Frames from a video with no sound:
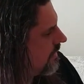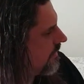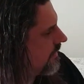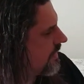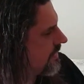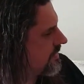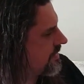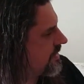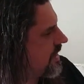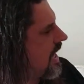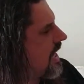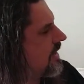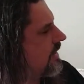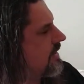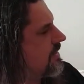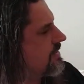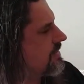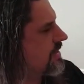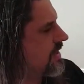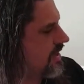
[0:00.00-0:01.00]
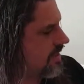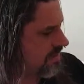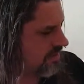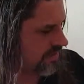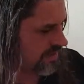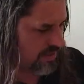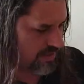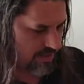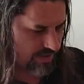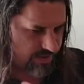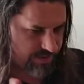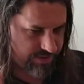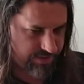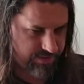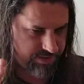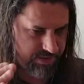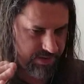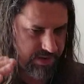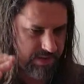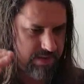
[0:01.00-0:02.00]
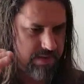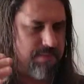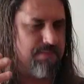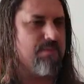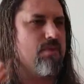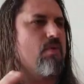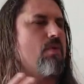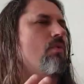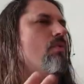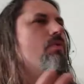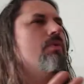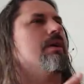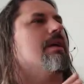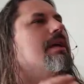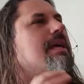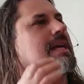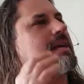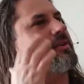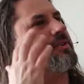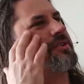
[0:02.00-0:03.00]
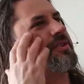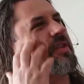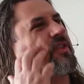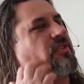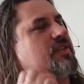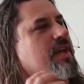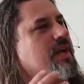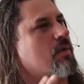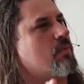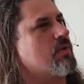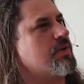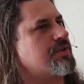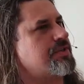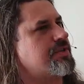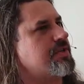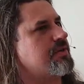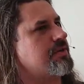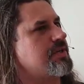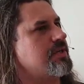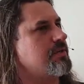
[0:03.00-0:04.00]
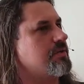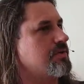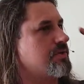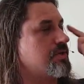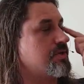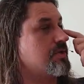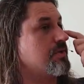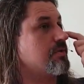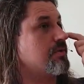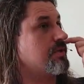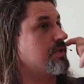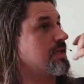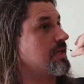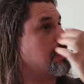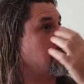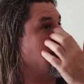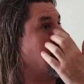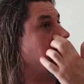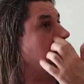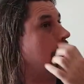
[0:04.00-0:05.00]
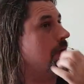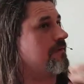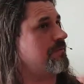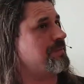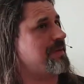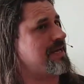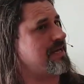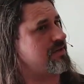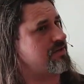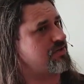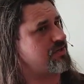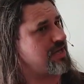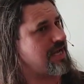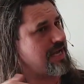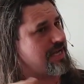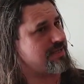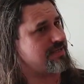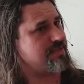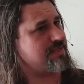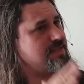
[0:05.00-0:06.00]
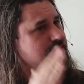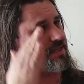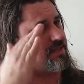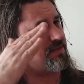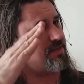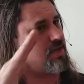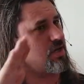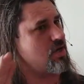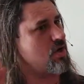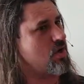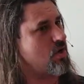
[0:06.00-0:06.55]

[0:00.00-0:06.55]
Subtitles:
That silence there is, here's the thing, we're so used to thinking of pitch as these